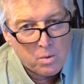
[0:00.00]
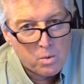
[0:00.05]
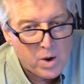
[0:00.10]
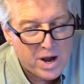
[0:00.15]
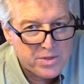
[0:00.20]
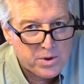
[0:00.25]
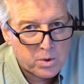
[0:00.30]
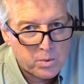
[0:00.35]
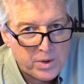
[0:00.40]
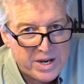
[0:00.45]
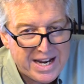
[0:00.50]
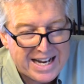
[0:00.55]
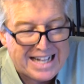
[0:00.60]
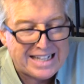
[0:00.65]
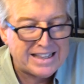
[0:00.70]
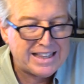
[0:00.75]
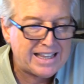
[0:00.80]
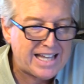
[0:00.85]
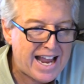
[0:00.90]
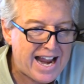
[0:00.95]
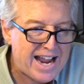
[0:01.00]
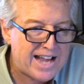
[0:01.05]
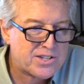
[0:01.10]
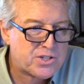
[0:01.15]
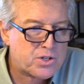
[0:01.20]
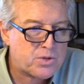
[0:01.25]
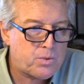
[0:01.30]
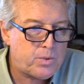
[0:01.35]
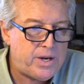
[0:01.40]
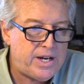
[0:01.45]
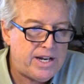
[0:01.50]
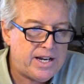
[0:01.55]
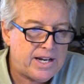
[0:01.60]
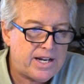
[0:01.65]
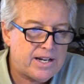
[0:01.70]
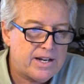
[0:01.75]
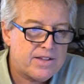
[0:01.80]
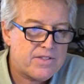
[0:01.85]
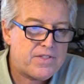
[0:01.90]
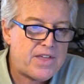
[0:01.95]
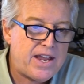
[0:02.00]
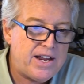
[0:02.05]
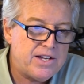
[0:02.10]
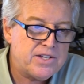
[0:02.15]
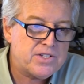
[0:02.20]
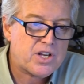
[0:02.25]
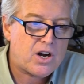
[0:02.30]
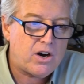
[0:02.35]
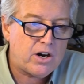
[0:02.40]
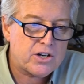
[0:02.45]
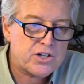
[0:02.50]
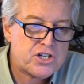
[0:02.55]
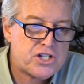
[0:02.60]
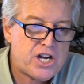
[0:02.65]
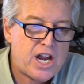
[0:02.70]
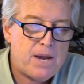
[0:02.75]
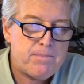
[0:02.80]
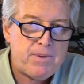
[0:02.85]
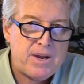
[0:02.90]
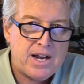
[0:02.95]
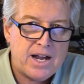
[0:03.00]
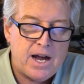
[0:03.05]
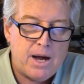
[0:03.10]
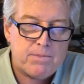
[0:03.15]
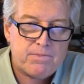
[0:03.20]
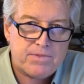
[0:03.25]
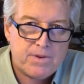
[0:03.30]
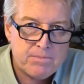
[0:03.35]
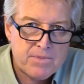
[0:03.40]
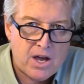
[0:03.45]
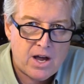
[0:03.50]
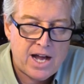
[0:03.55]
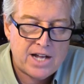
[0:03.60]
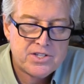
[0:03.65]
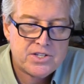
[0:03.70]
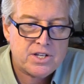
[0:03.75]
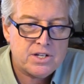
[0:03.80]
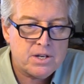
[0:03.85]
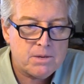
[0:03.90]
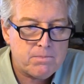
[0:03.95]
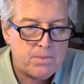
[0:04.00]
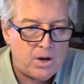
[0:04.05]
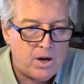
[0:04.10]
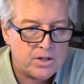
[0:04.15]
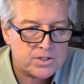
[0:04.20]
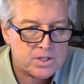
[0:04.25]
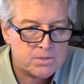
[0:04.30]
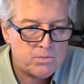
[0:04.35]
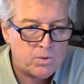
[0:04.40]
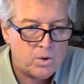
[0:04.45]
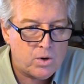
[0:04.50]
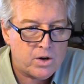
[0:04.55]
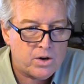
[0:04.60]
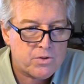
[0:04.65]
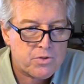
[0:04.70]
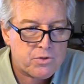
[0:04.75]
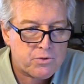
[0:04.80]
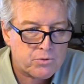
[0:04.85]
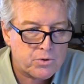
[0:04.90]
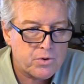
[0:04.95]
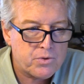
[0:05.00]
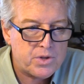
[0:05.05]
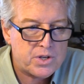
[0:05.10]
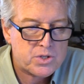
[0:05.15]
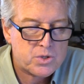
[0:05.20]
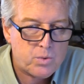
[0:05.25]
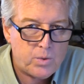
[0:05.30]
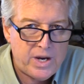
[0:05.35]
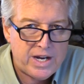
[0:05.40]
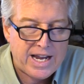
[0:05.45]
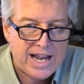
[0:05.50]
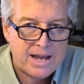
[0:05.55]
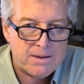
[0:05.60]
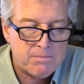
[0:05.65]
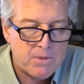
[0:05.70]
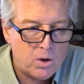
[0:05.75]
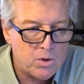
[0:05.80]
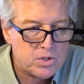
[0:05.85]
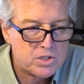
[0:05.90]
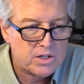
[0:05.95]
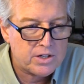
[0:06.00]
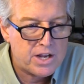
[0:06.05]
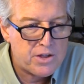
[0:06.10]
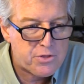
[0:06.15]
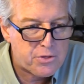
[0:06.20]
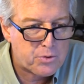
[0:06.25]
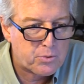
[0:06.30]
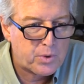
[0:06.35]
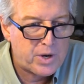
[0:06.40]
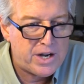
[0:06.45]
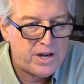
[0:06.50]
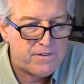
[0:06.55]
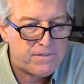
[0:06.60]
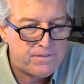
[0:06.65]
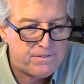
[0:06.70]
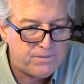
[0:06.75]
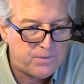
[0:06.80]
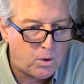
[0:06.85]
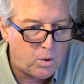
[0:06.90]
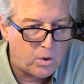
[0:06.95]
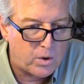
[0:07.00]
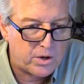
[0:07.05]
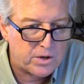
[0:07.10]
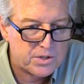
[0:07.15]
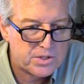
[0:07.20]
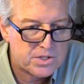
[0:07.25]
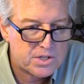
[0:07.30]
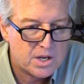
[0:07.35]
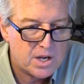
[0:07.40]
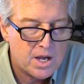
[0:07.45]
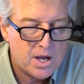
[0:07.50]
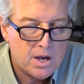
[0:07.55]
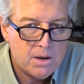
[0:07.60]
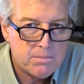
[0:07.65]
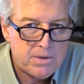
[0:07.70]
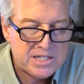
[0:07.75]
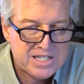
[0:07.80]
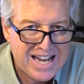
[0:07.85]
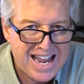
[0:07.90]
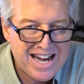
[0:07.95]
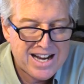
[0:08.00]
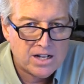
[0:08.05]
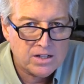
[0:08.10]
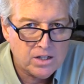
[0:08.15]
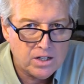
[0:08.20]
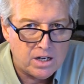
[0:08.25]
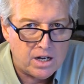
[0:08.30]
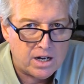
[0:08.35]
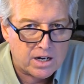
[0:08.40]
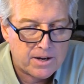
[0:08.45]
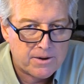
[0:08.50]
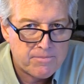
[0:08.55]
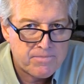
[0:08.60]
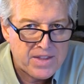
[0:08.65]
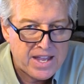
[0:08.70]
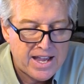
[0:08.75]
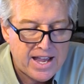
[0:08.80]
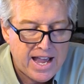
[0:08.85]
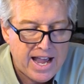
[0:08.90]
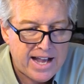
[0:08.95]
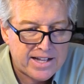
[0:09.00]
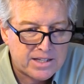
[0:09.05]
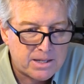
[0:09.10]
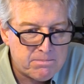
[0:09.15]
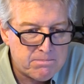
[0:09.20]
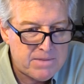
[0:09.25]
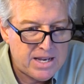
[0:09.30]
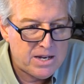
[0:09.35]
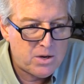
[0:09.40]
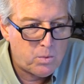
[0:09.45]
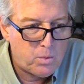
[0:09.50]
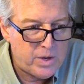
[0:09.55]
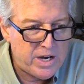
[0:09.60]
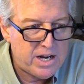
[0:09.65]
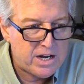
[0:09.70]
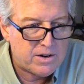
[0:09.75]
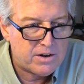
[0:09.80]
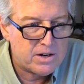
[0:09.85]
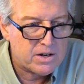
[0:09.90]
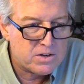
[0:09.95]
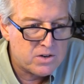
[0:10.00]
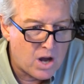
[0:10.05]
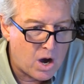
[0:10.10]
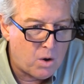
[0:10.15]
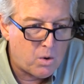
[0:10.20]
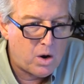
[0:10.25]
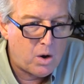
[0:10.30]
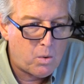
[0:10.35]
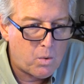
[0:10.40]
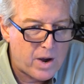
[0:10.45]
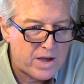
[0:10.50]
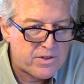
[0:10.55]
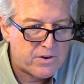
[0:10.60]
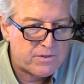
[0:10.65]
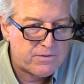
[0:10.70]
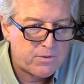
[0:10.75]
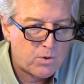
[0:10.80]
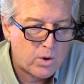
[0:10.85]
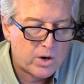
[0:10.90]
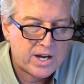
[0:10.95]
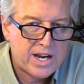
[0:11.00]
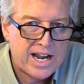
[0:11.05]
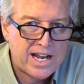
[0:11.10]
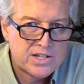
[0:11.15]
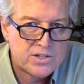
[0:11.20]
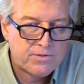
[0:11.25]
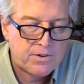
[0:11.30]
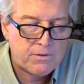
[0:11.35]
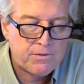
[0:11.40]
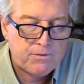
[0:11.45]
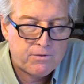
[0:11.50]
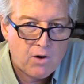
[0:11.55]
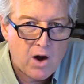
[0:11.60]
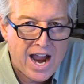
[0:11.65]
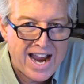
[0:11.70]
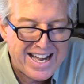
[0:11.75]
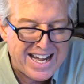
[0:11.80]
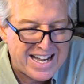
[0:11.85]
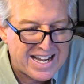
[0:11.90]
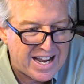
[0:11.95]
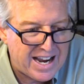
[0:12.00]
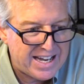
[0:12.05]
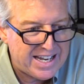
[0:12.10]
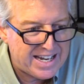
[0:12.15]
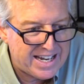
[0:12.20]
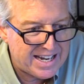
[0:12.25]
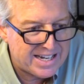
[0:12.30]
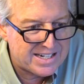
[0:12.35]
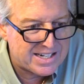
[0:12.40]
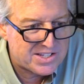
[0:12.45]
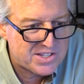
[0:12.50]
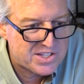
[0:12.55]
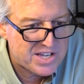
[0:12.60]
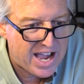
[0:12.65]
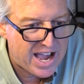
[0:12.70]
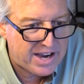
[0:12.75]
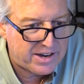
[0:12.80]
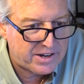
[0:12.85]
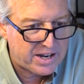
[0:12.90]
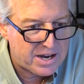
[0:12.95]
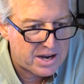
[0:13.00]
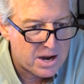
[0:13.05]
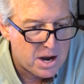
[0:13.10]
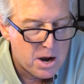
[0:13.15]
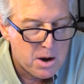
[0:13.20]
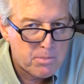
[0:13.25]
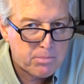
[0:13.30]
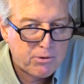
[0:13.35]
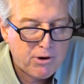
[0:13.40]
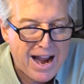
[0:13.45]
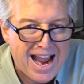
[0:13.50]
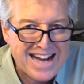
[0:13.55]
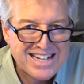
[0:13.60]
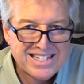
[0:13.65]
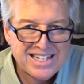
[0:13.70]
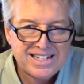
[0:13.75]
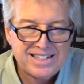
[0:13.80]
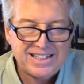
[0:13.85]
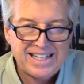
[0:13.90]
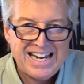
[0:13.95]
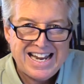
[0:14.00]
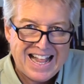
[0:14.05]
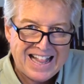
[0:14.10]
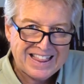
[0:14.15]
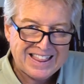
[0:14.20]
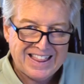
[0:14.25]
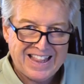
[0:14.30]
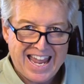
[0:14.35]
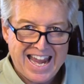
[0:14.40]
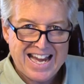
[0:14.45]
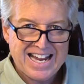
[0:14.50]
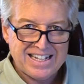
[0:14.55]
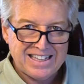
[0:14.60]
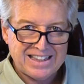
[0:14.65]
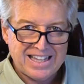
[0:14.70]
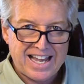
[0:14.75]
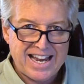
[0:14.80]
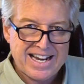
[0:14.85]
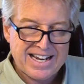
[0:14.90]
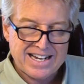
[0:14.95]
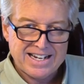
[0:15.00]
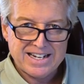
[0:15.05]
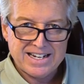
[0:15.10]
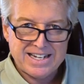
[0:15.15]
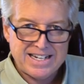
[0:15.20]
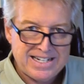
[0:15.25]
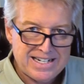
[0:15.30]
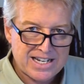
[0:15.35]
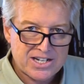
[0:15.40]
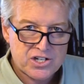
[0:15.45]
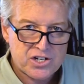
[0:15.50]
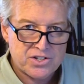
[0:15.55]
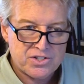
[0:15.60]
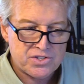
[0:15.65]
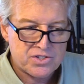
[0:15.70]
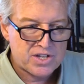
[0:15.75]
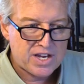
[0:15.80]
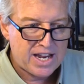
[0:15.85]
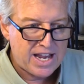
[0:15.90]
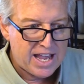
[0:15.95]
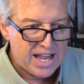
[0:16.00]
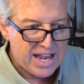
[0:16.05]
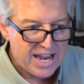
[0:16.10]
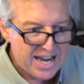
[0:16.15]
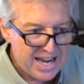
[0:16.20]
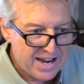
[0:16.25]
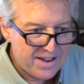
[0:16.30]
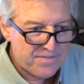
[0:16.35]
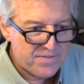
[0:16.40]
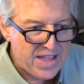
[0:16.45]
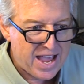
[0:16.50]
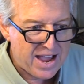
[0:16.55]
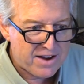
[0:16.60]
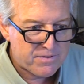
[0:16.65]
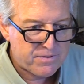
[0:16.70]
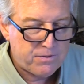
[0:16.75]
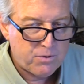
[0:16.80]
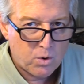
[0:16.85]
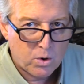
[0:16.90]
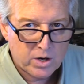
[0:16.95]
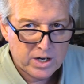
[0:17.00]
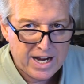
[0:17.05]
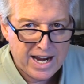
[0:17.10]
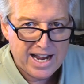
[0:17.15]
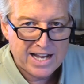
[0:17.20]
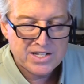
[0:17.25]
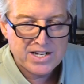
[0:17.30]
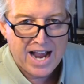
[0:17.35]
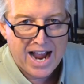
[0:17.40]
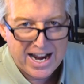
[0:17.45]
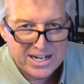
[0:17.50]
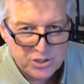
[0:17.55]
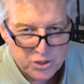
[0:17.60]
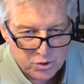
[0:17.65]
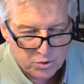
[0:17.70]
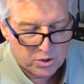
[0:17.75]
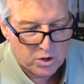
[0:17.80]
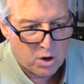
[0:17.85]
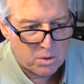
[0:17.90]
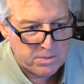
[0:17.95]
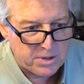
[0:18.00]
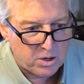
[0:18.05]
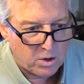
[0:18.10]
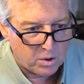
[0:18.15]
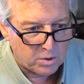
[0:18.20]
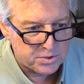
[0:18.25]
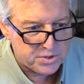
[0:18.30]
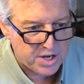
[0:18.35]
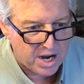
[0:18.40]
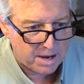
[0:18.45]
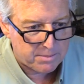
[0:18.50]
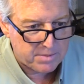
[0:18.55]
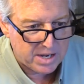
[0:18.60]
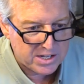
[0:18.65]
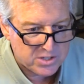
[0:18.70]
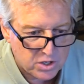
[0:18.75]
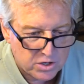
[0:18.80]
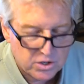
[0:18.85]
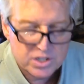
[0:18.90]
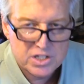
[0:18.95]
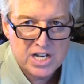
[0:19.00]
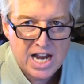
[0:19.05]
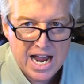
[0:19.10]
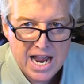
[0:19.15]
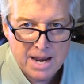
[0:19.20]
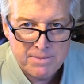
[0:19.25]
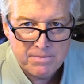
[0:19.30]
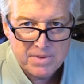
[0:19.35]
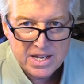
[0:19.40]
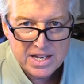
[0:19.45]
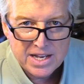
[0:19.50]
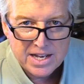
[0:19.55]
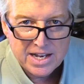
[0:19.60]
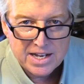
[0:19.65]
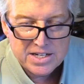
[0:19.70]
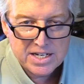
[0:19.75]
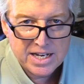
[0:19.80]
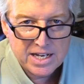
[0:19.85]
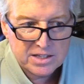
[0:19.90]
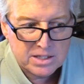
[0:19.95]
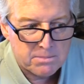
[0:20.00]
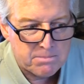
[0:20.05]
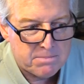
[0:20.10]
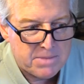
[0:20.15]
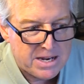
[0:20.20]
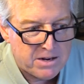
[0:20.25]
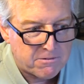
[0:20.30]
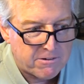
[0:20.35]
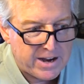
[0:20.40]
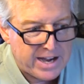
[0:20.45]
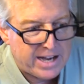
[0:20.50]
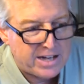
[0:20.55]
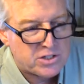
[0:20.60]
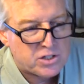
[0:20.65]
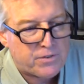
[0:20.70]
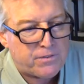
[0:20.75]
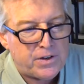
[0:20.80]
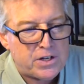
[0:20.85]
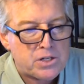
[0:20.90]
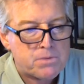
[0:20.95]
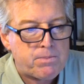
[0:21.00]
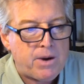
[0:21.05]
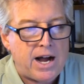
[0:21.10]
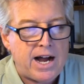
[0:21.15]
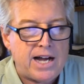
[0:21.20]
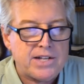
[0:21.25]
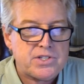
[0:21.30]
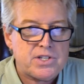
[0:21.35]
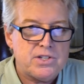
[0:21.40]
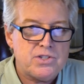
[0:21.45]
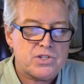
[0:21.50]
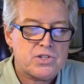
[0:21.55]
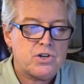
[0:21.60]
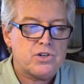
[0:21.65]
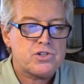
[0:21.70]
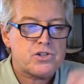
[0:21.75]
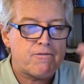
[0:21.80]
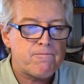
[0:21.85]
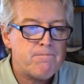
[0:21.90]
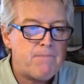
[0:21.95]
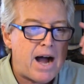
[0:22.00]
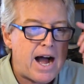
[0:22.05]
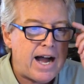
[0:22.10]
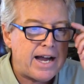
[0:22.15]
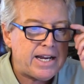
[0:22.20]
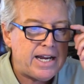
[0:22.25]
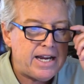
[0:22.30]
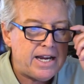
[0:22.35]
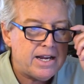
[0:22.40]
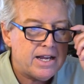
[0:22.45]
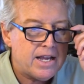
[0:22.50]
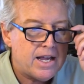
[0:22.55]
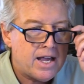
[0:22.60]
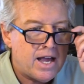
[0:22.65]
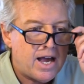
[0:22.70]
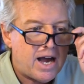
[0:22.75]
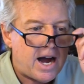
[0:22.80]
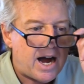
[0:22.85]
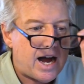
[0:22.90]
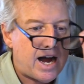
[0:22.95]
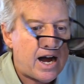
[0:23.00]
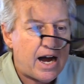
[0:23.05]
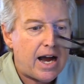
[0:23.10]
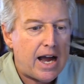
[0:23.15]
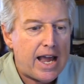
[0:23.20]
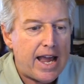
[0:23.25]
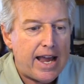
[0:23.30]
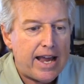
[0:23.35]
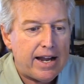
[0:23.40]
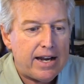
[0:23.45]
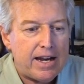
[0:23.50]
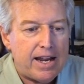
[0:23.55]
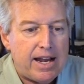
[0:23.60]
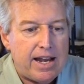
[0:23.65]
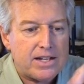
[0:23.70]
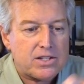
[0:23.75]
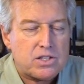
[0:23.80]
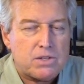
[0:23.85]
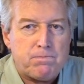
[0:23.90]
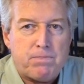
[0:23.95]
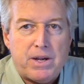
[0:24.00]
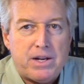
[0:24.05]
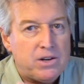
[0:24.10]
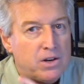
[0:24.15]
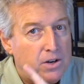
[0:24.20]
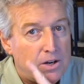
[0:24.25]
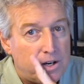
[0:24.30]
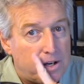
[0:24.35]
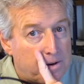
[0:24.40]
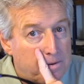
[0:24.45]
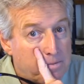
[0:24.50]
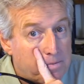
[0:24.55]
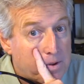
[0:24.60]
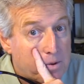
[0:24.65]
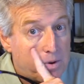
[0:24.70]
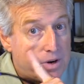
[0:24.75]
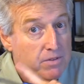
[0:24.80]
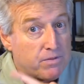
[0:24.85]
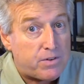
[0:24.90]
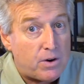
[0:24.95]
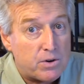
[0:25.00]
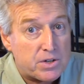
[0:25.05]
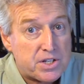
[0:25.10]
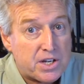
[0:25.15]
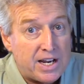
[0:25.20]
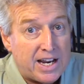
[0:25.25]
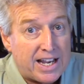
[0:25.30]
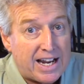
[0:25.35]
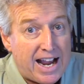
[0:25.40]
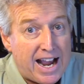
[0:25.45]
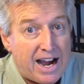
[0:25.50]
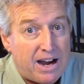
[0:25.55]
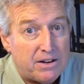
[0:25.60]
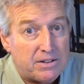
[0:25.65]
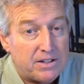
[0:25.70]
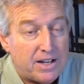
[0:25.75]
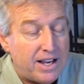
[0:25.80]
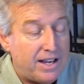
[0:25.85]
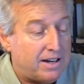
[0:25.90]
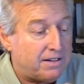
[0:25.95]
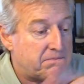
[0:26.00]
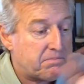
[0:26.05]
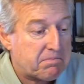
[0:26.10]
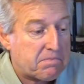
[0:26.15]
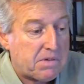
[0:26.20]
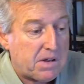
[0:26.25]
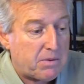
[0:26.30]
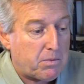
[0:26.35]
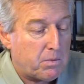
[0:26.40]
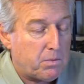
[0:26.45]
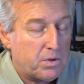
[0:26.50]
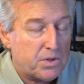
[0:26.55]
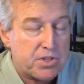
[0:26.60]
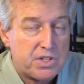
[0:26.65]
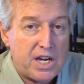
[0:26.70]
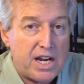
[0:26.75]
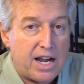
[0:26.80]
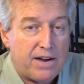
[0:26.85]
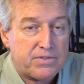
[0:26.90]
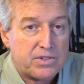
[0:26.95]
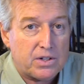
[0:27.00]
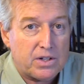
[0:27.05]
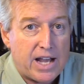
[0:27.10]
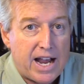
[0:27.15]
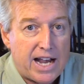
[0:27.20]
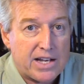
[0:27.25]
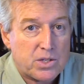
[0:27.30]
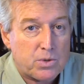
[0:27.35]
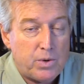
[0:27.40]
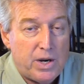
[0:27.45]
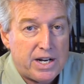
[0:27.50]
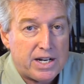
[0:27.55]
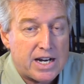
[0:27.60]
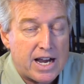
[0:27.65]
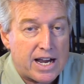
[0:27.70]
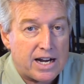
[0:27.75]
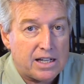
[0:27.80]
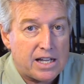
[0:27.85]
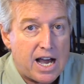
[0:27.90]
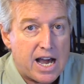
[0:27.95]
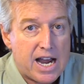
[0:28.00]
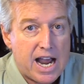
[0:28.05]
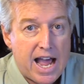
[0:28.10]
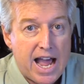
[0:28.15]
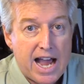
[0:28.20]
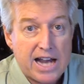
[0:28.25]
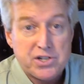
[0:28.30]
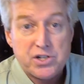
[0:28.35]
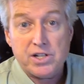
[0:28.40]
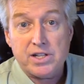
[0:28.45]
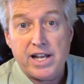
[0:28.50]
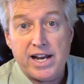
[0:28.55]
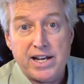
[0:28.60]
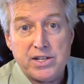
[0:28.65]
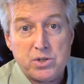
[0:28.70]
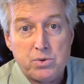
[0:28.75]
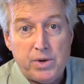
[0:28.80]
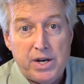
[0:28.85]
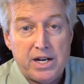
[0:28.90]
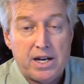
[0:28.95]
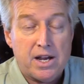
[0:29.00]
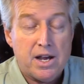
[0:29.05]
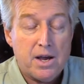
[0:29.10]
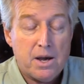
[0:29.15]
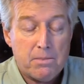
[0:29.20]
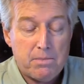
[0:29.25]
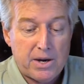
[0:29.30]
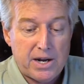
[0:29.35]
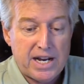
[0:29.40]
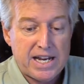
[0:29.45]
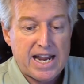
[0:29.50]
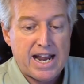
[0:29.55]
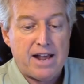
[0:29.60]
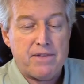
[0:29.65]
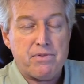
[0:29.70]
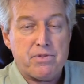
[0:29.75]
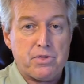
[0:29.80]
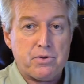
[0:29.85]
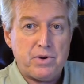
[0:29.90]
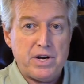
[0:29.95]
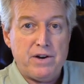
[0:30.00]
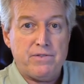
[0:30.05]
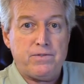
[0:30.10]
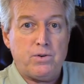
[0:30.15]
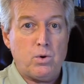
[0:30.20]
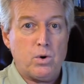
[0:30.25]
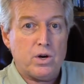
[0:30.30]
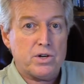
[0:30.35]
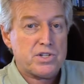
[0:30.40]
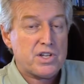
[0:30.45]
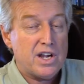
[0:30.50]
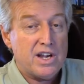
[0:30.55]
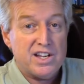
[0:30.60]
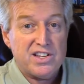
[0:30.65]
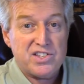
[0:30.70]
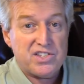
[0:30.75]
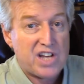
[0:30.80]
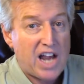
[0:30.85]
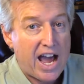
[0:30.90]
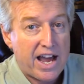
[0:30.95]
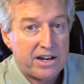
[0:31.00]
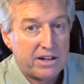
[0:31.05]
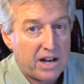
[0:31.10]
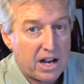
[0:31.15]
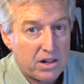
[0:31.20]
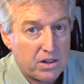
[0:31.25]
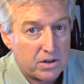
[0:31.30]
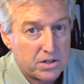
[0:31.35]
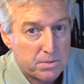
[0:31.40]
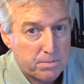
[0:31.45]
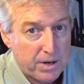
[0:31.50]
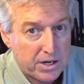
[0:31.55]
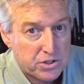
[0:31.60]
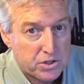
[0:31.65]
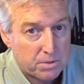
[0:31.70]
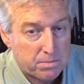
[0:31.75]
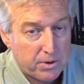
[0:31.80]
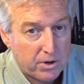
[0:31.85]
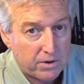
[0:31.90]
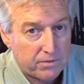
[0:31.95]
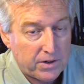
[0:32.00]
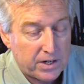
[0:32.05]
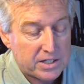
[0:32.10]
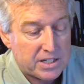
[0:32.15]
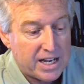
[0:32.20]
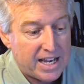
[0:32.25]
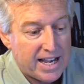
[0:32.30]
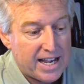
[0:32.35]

weather week last week, things are shaping up from the Hudson to Baltimore through this weekend, mostly 3 to 4s. But take a look at the midweek NOAA weather forecast for Friday night into Saturday. Practically lake-like conditions in that forecast. I sure hope it holds up. It's a good time to hit the midrange fish pots in search of mahi. And it's been good when folks can get out, and we'll see after last week. Not a lot of action last week, but again, 3 to 4s Saturday looks picture perfect.